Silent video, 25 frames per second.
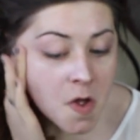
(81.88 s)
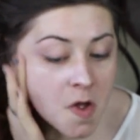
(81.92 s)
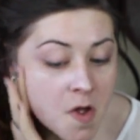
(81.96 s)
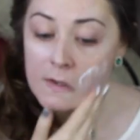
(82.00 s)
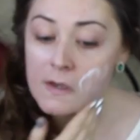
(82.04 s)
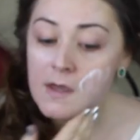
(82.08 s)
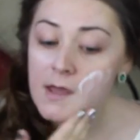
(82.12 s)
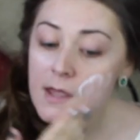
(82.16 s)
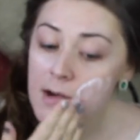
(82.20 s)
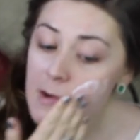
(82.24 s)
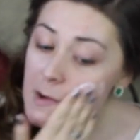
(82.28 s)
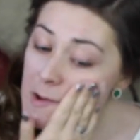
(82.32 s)

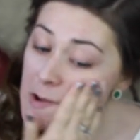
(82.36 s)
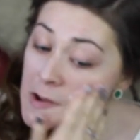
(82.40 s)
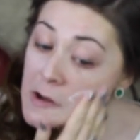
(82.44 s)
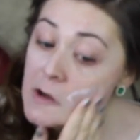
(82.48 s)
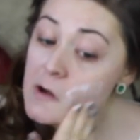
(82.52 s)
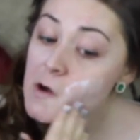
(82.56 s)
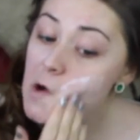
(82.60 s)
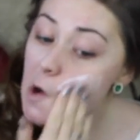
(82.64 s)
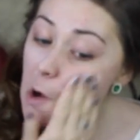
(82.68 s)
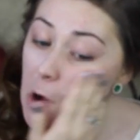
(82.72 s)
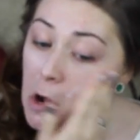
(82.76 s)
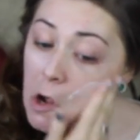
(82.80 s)
Get it
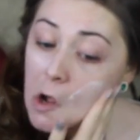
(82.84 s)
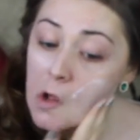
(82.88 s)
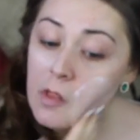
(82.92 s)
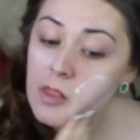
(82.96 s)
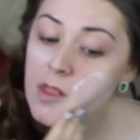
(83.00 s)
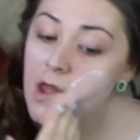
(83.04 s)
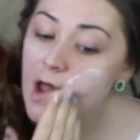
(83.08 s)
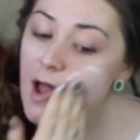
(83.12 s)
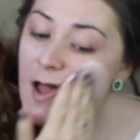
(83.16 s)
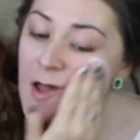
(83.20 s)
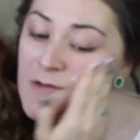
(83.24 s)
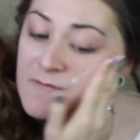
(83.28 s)
on
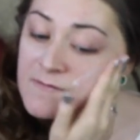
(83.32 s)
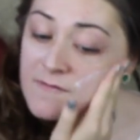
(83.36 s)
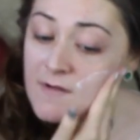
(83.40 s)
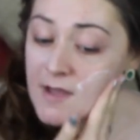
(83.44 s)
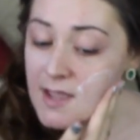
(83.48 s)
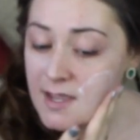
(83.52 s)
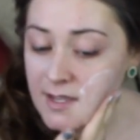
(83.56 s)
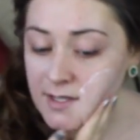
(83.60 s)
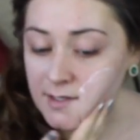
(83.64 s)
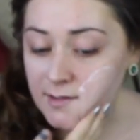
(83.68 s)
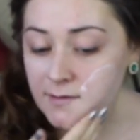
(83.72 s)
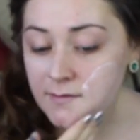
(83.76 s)
the
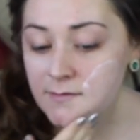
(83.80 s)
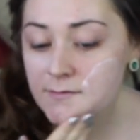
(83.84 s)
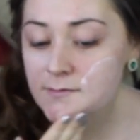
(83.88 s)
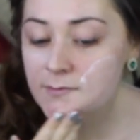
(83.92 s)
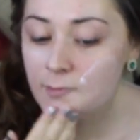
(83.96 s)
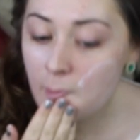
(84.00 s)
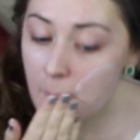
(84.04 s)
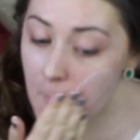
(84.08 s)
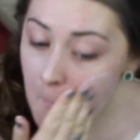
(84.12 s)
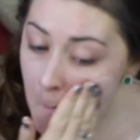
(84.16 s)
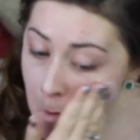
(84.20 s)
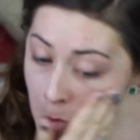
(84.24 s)

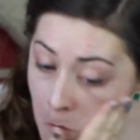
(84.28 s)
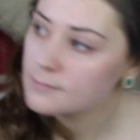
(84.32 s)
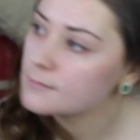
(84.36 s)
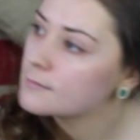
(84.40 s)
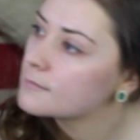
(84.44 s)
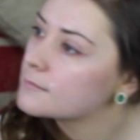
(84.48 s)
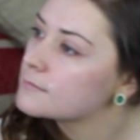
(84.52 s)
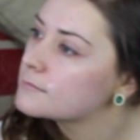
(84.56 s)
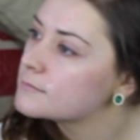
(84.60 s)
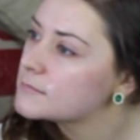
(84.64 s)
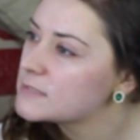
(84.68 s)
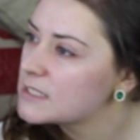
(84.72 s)
face.
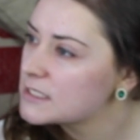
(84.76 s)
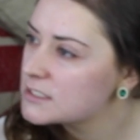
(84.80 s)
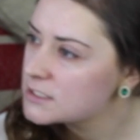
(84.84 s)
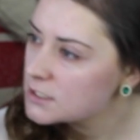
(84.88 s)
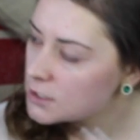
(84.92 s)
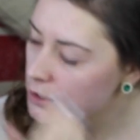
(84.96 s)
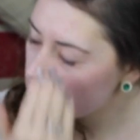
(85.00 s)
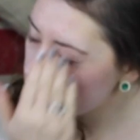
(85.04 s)
Such a